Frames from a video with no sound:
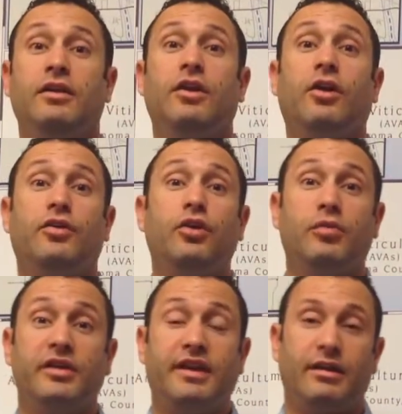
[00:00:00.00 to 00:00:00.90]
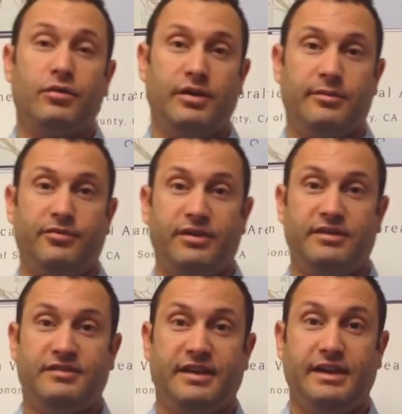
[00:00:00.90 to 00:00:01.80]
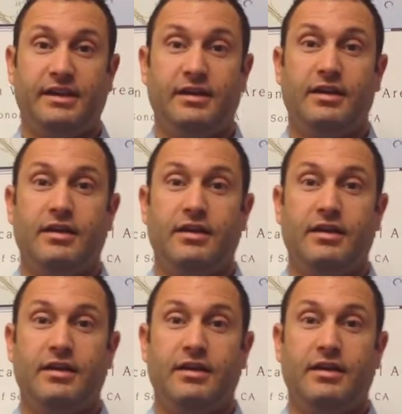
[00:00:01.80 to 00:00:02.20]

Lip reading: Yarrow Kubrin, Keller Williams Realty,